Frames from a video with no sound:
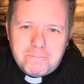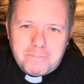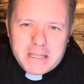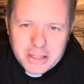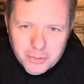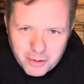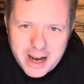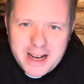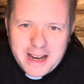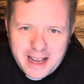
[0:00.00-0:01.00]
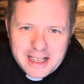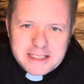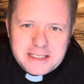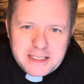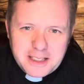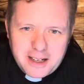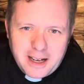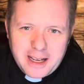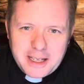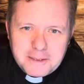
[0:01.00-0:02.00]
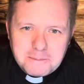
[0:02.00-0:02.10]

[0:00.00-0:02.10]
But the grain has to die.